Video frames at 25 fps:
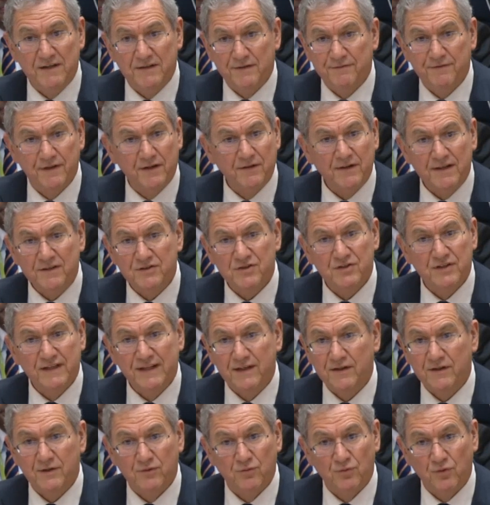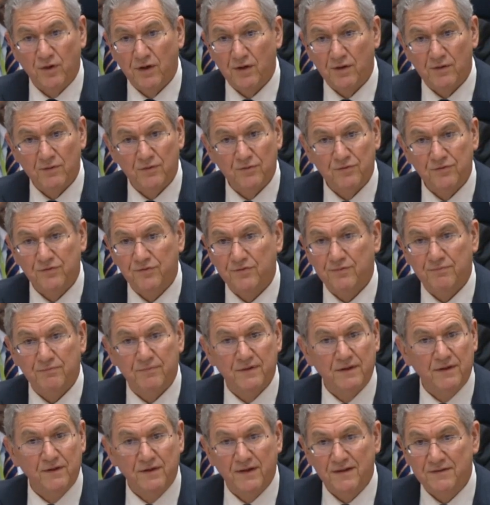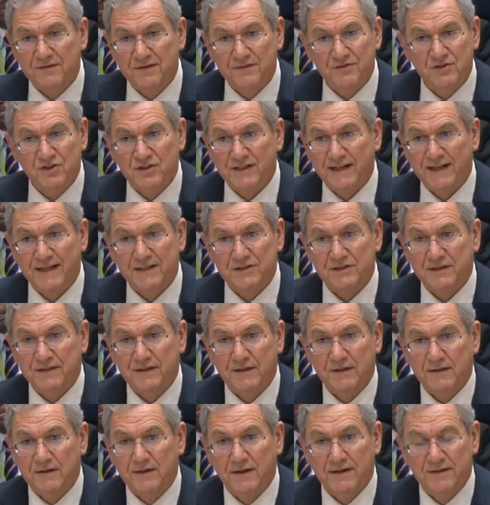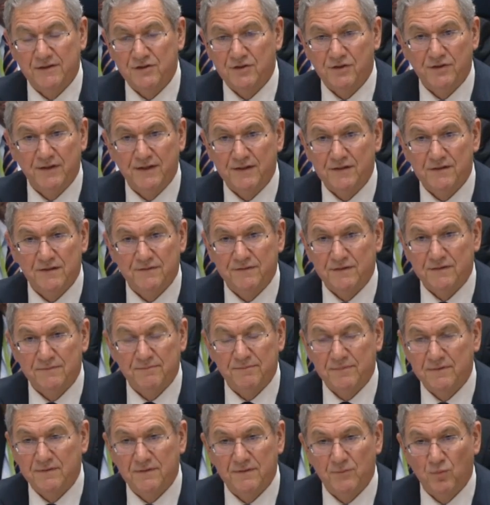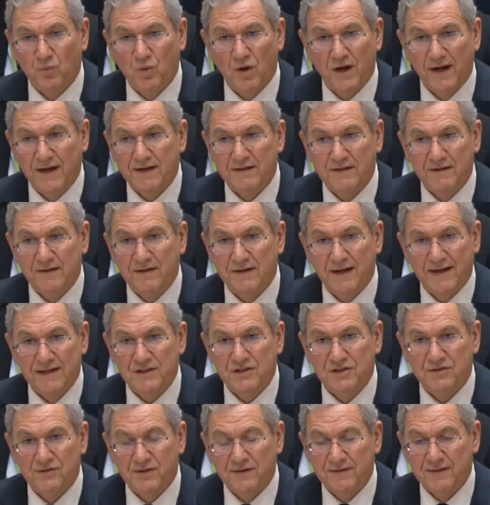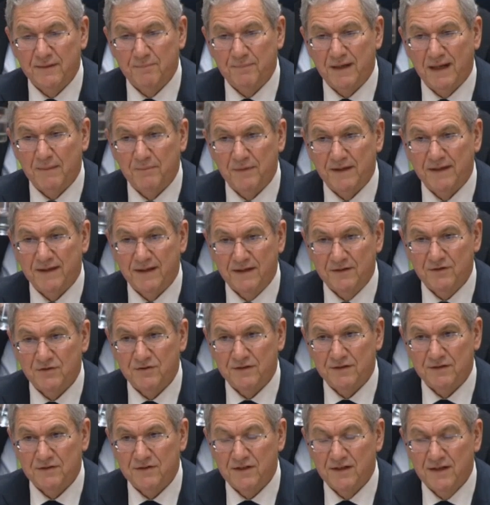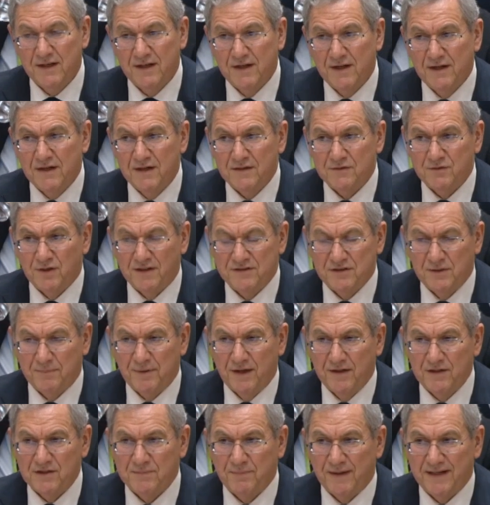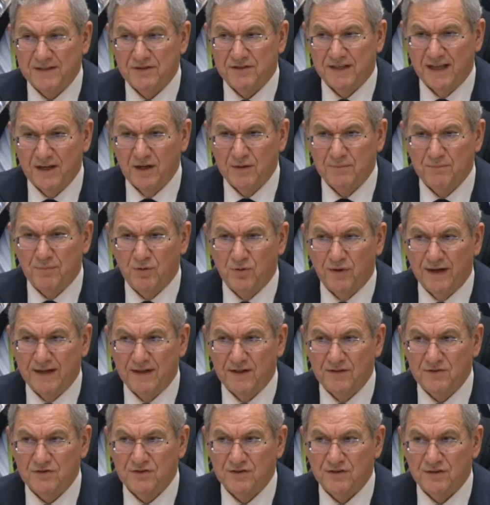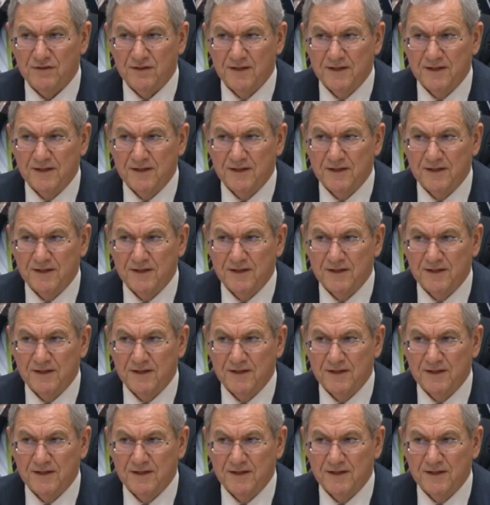very senior roles, discharging duties of a wide nature in the public interest. So I suppose my second point is that